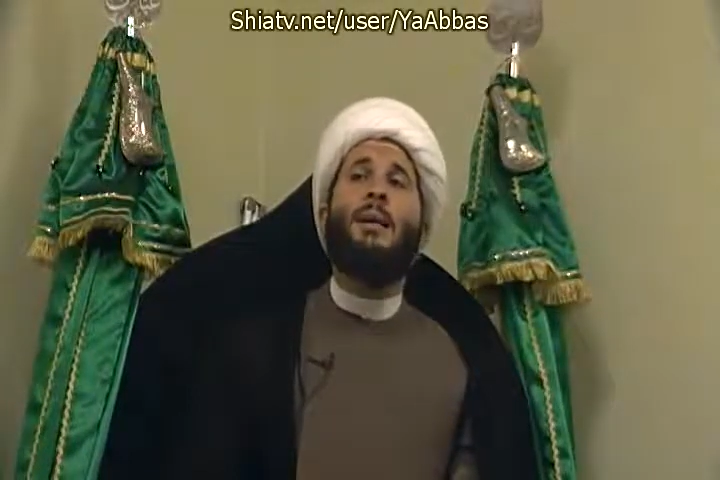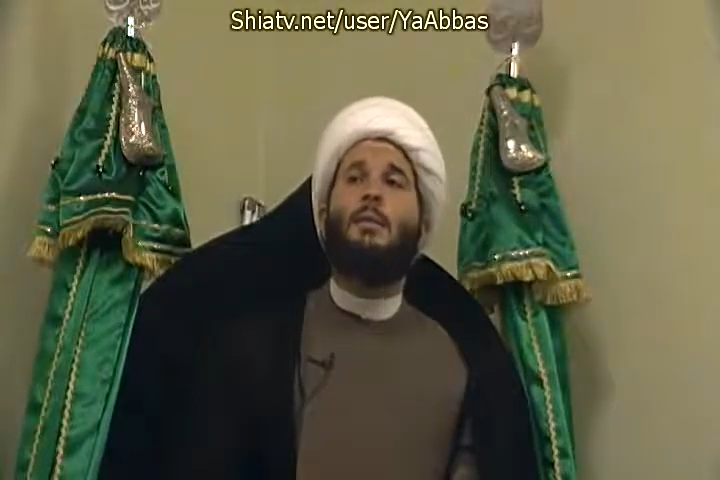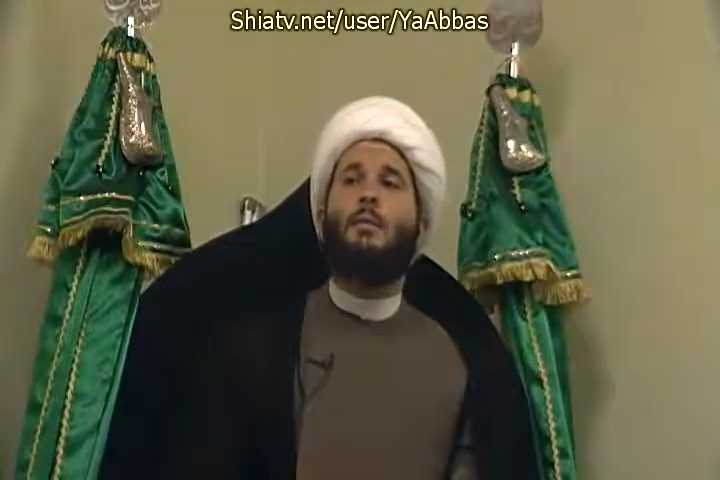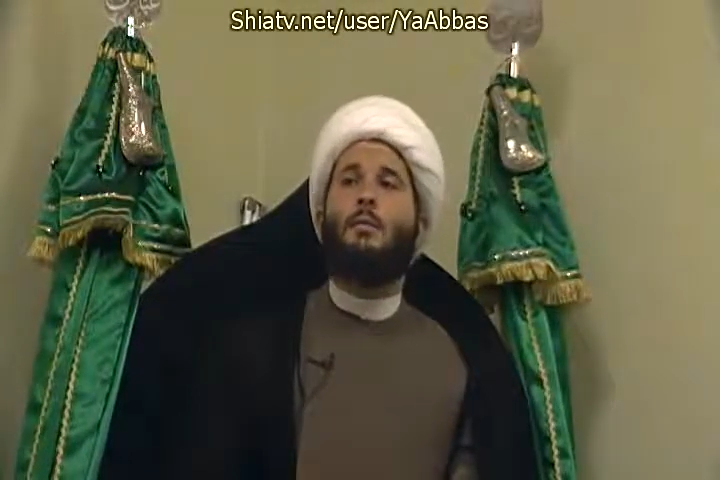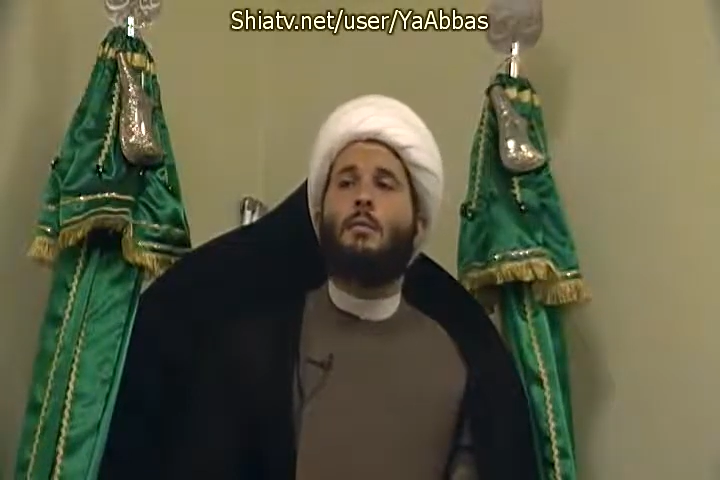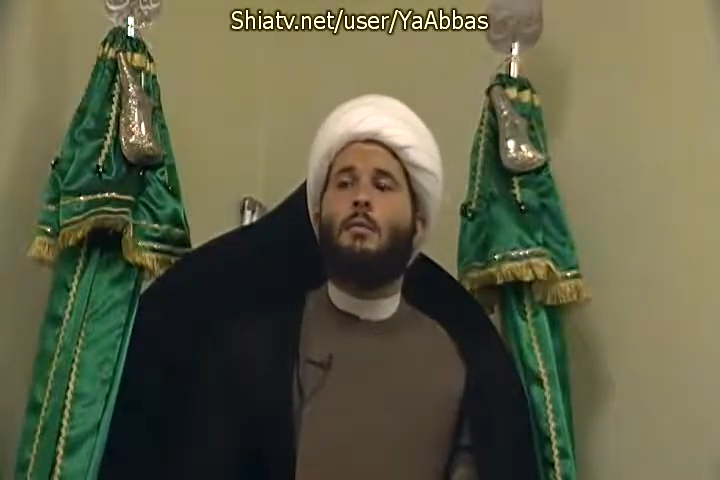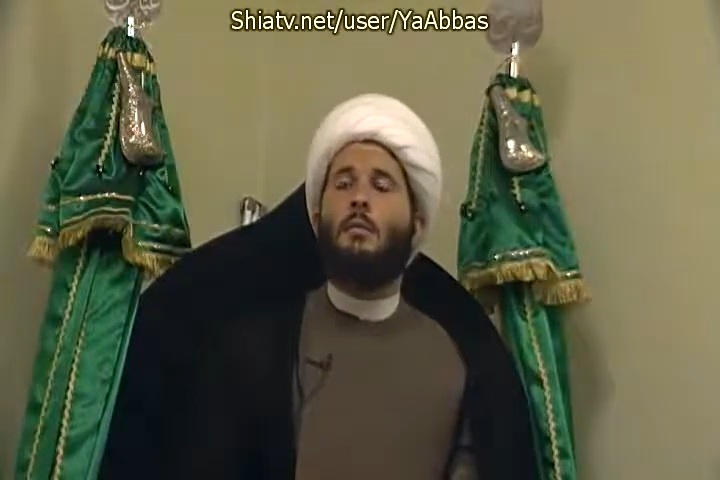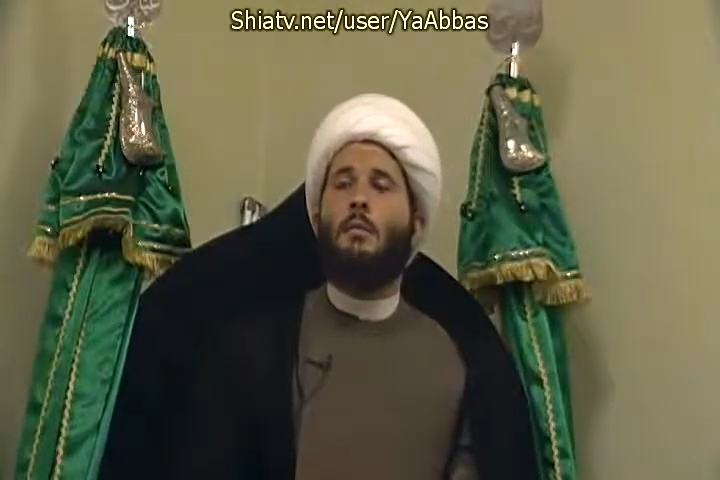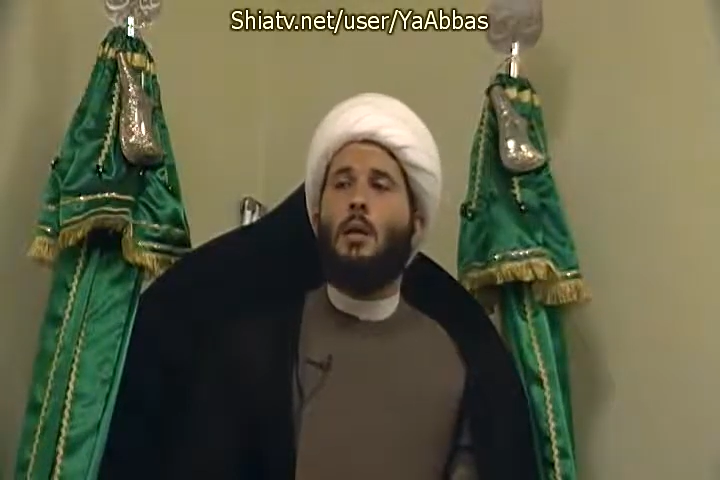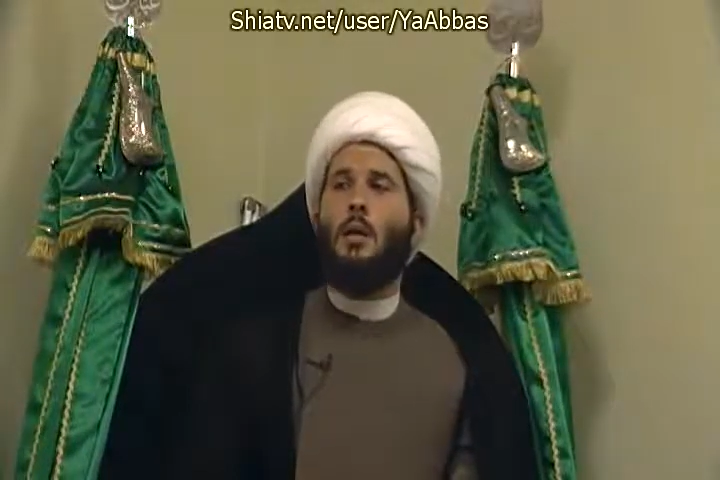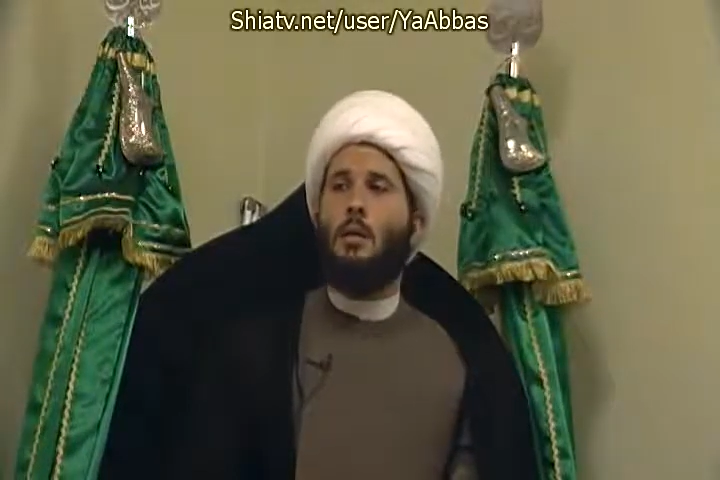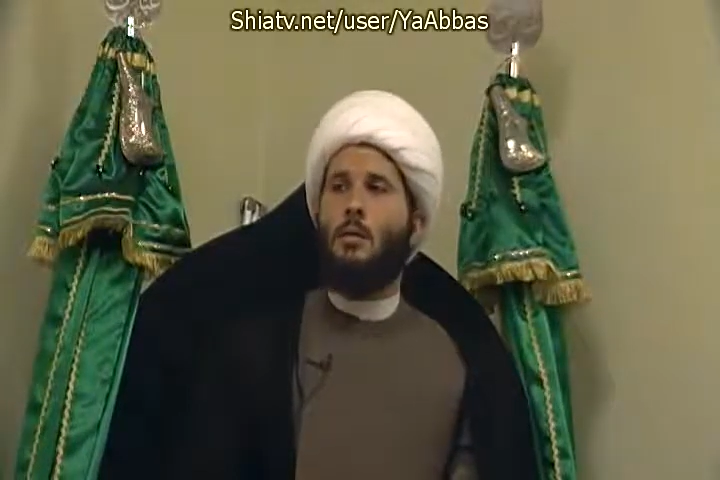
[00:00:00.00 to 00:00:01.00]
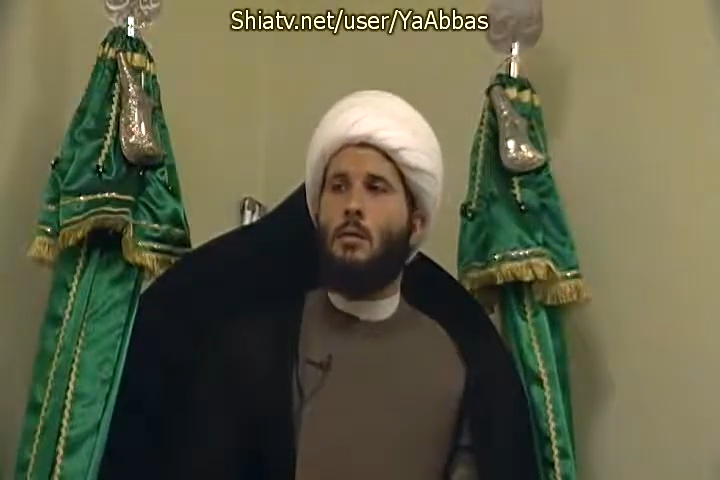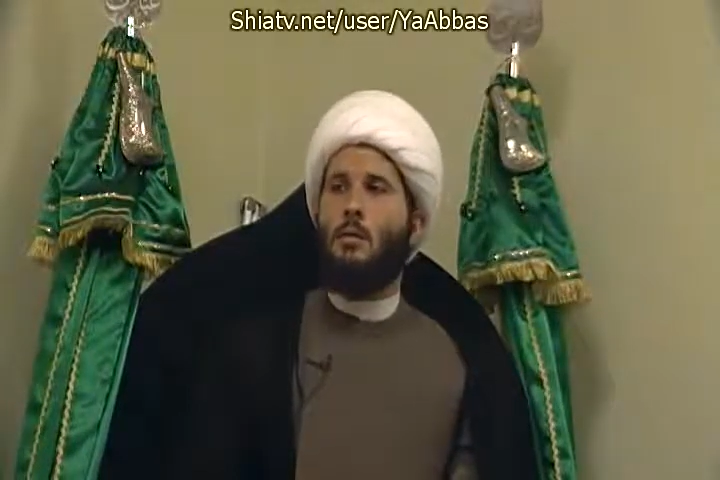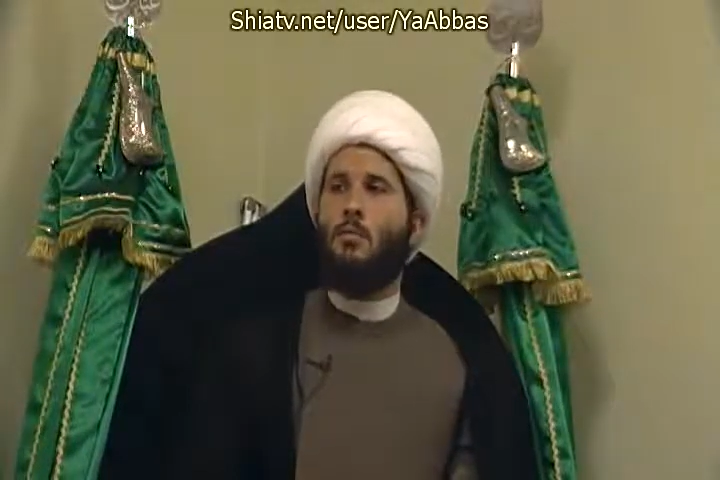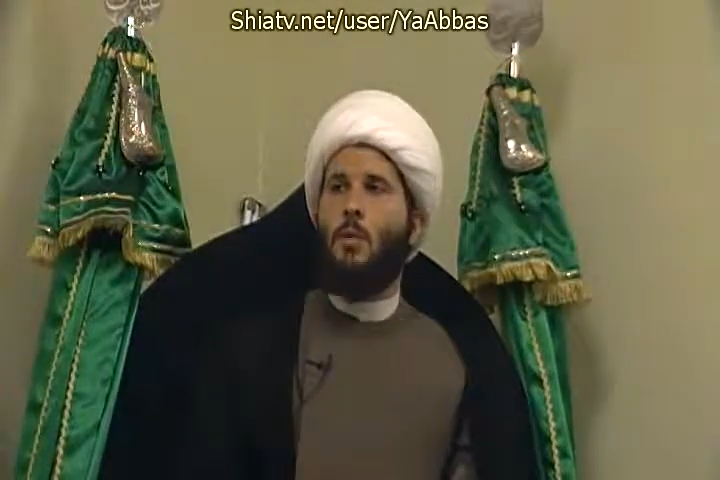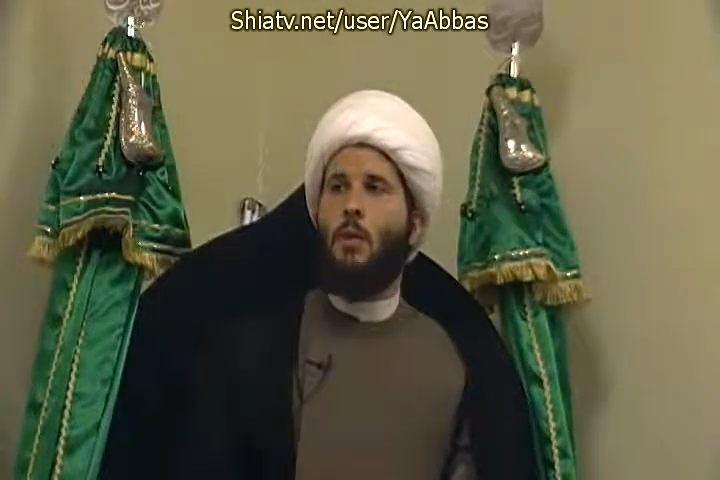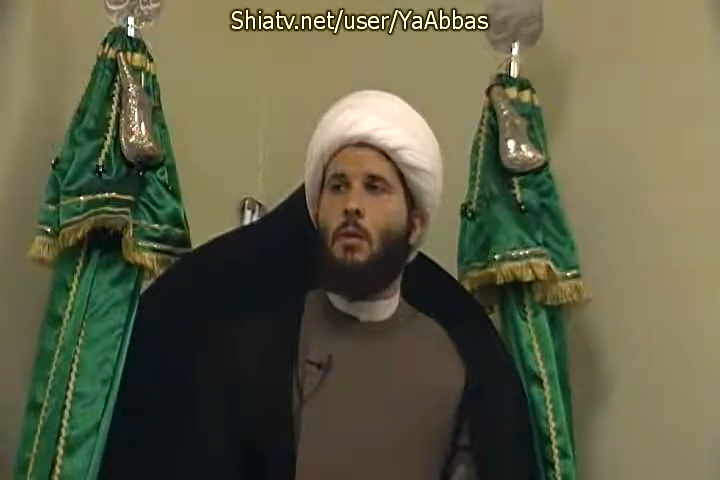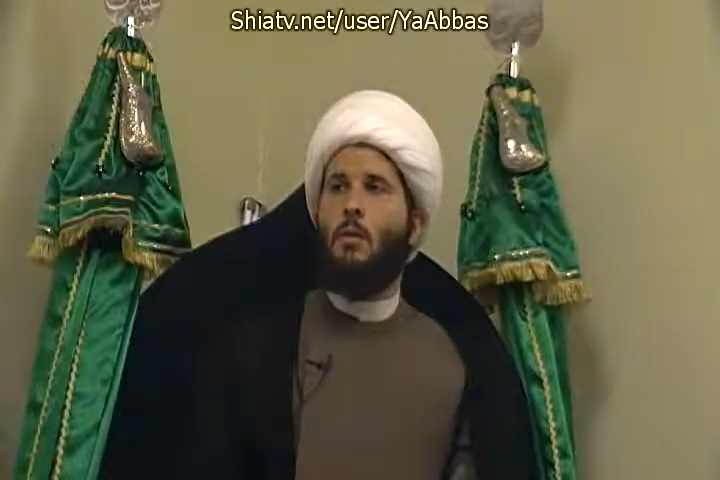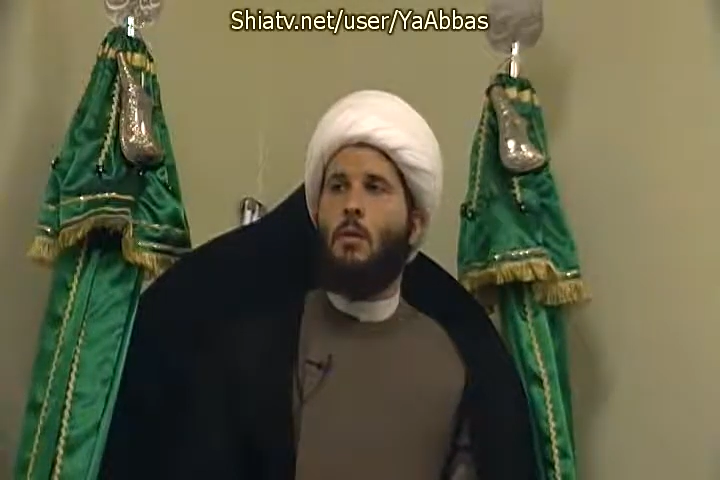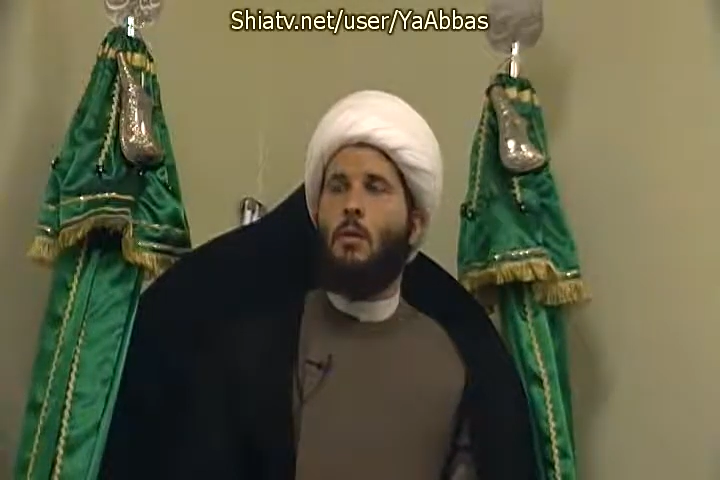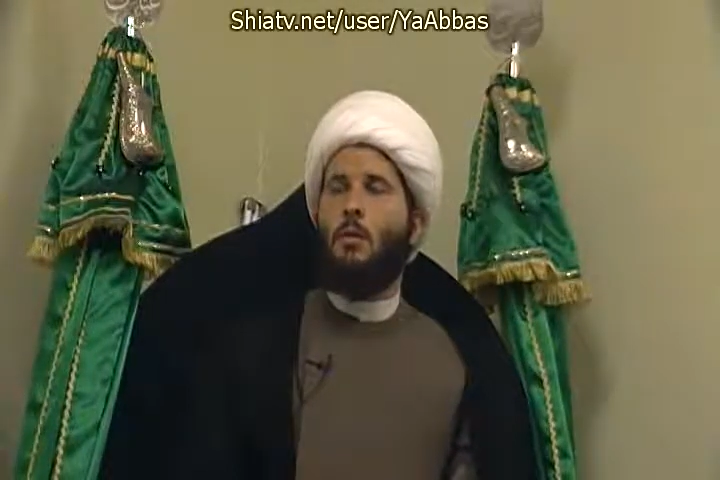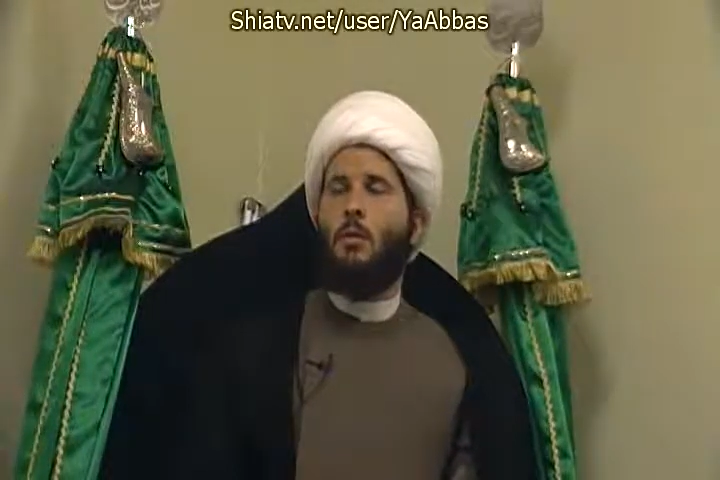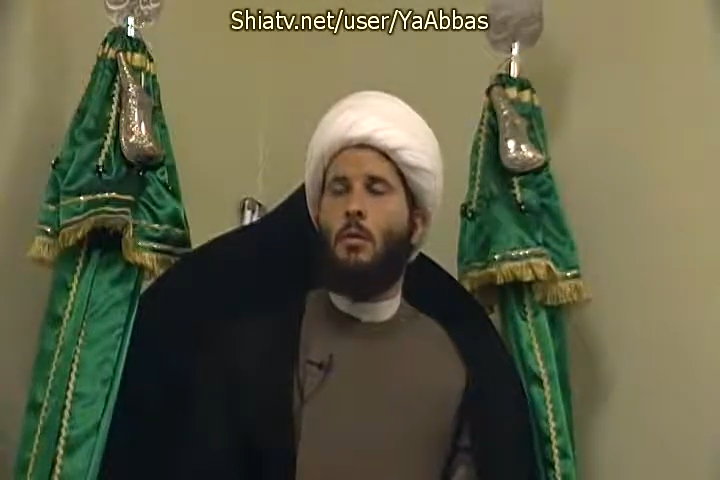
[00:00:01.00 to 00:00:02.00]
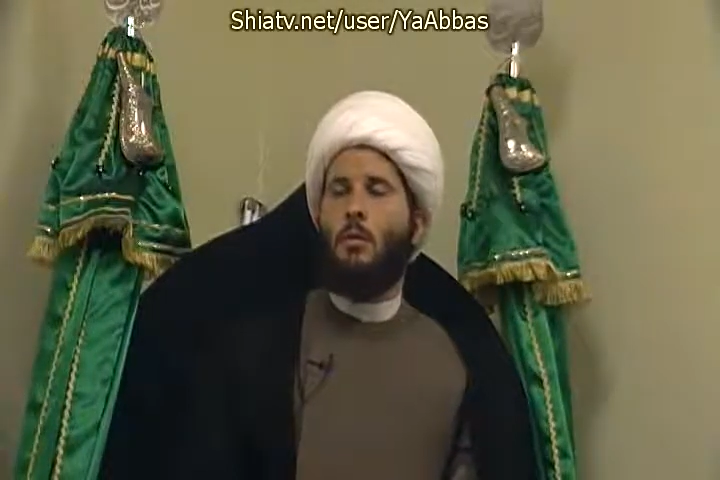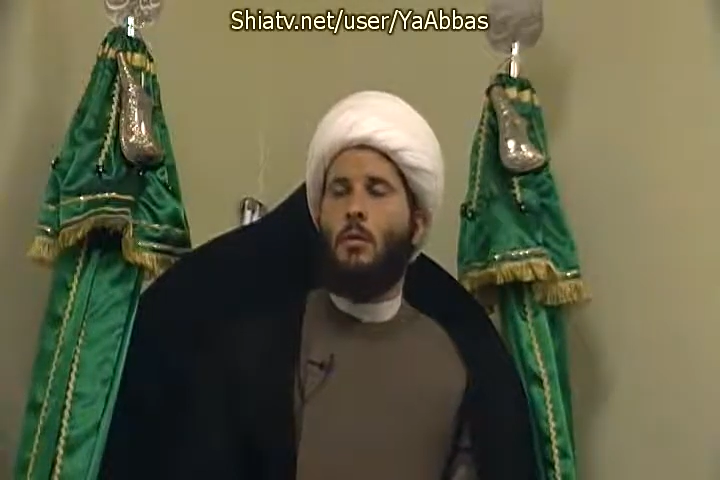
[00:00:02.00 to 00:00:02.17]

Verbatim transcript: night in this month